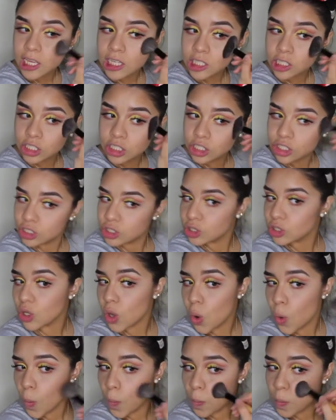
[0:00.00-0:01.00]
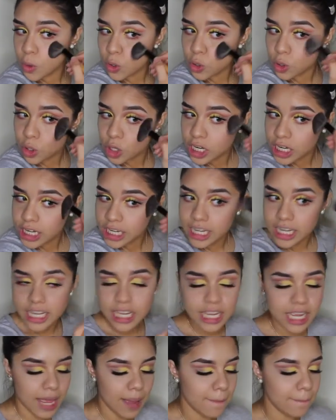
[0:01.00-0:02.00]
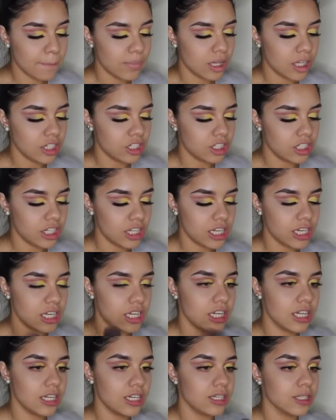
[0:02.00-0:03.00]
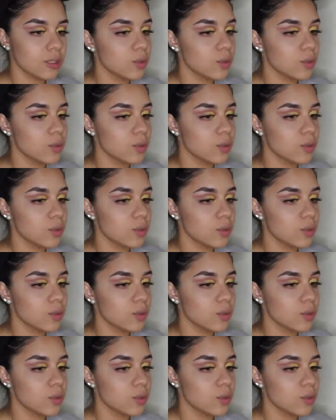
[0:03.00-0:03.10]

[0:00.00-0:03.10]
It's just so pretty and blushy.